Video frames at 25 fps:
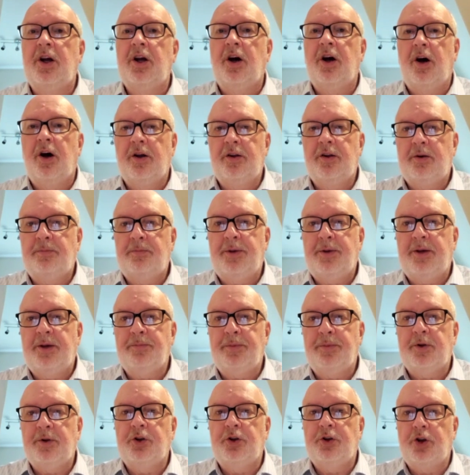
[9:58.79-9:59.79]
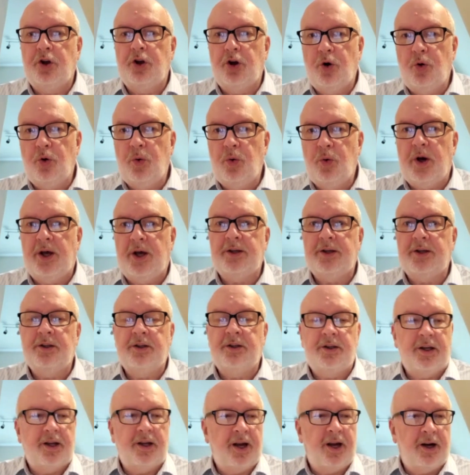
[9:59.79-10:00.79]
Other people know and
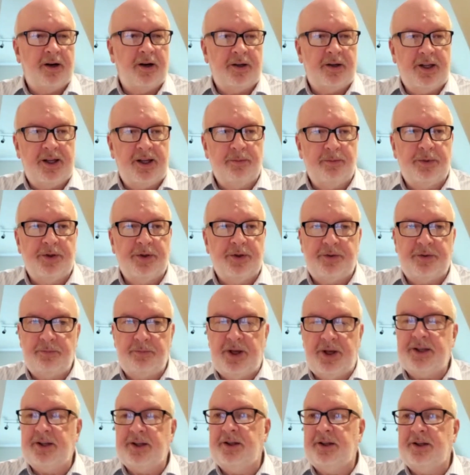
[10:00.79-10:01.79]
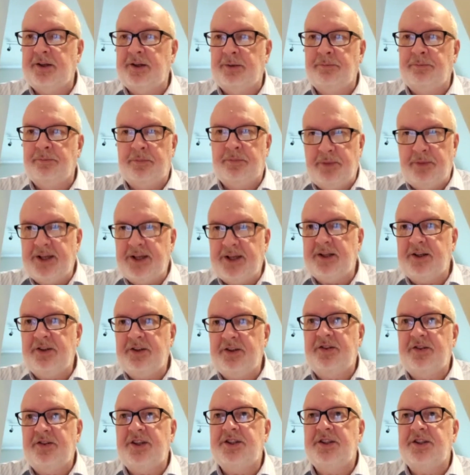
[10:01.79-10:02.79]
are able to make a
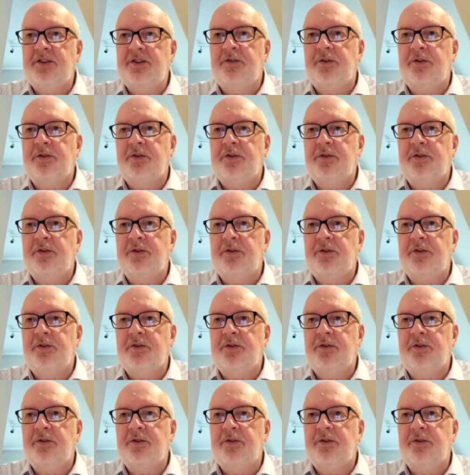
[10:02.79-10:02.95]
decision.